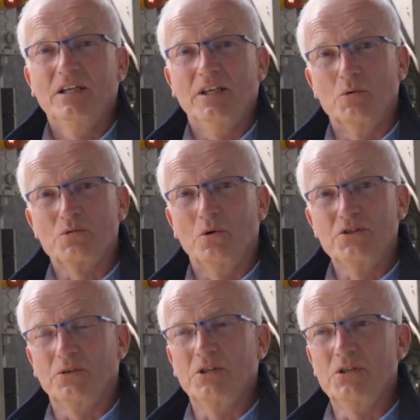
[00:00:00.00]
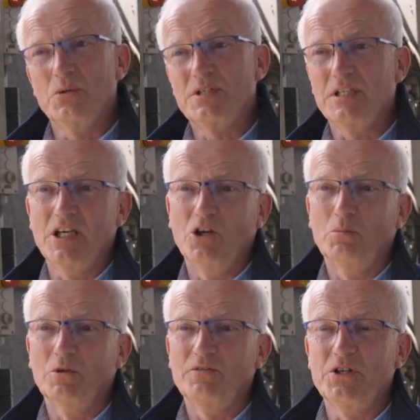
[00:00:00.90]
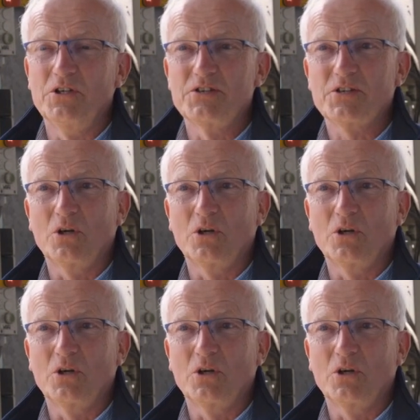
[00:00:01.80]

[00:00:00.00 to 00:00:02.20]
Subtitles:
There was one done in UCD a number of years